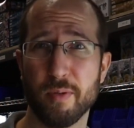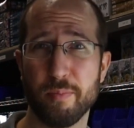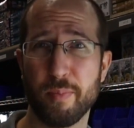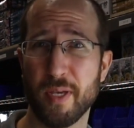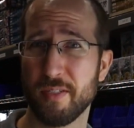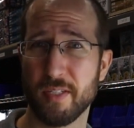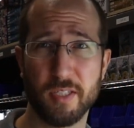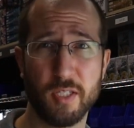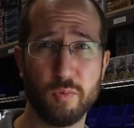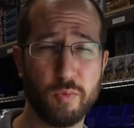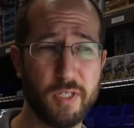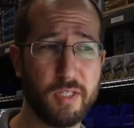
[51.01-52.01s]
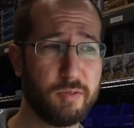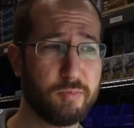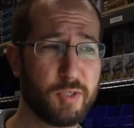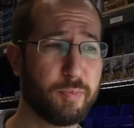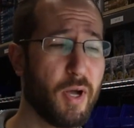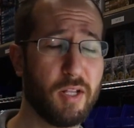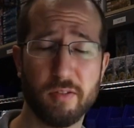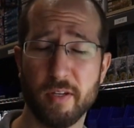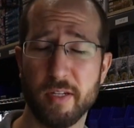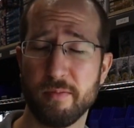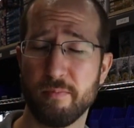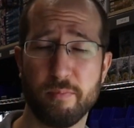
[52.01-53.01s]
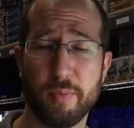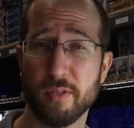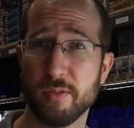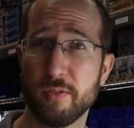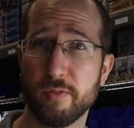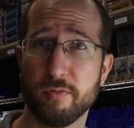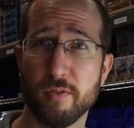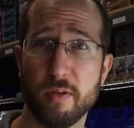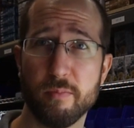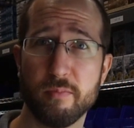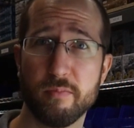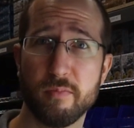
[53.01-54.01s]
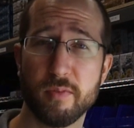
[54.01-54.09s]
But basically, we spotlight builds from